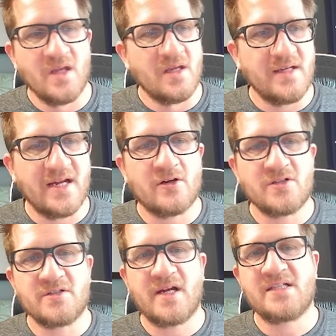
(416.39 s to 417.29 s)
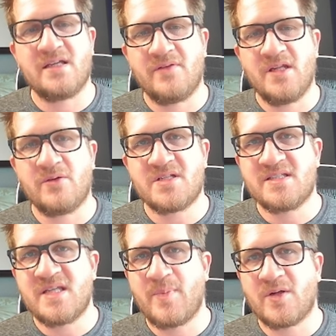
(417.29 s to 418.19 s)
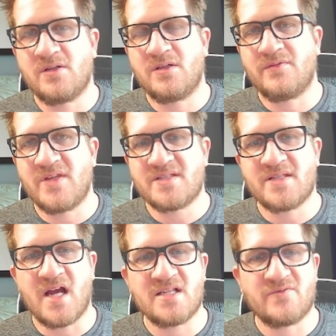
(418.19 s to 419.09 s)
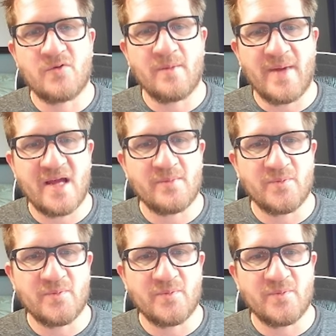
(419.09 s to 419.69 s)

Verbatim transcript: narrow directivity, which is typical of this size format.